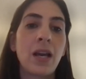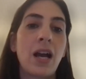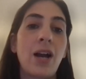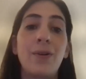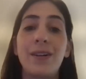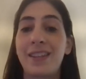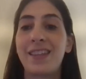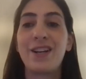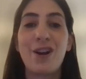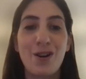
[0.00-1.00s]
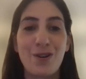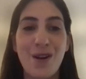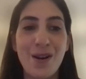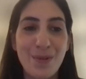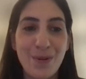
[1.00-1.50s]
I want to thank our
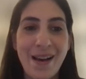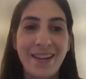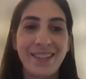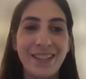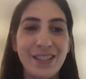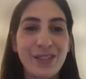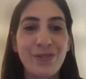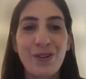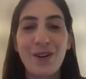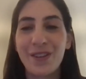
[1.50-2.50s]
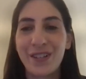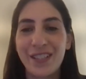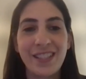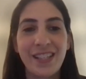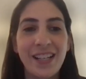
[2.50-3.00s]
incredible panelists for all their
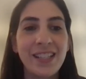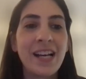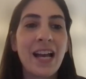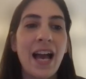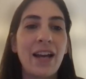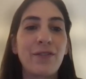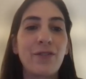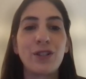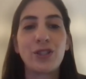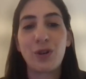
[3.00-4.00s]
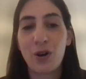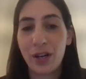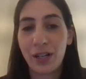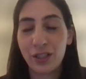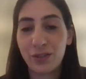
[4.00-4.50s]
insight, and of course to our
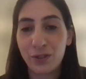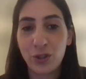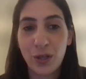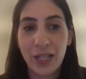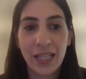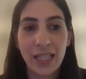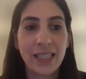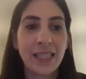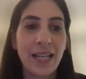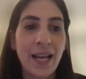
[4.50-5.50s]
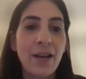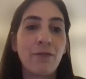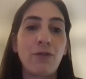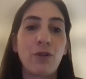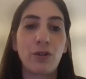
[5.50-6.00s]
audience for joining us today
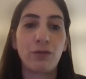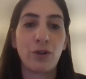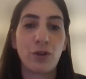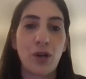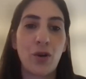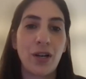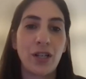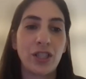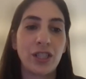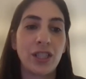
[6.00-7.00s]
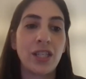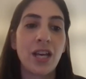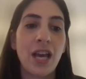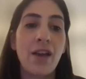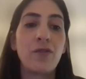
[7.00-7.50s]
and for all of your great questions.
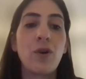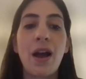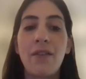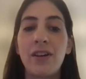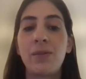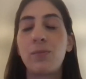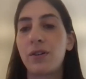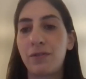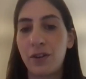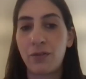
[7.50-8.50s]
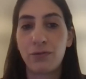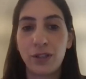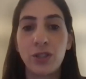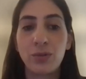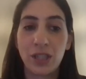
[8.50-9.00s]
If you have any more, feel free
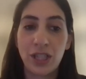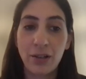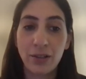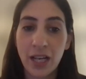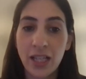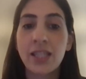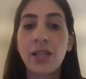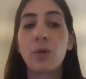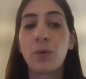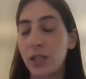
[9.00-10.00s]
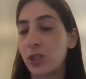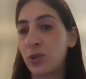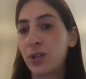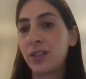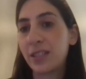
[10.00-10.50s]
to reach out to us and we'll make
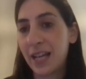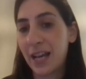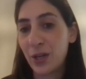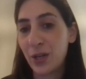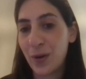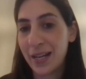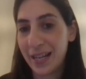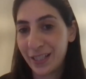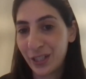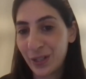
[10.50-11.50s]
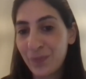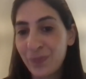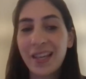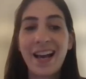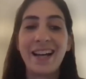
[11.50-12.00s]
sure to get you an answer,
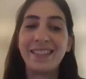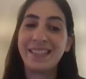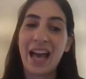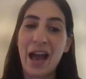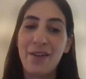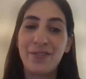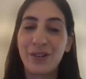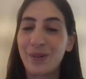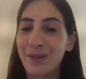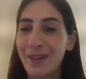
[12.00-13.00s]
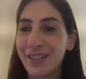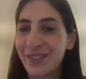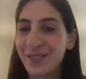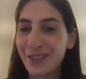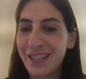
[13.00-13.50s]
and have a great rest
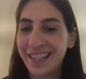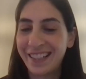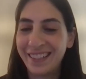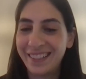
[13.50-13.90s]
of your day.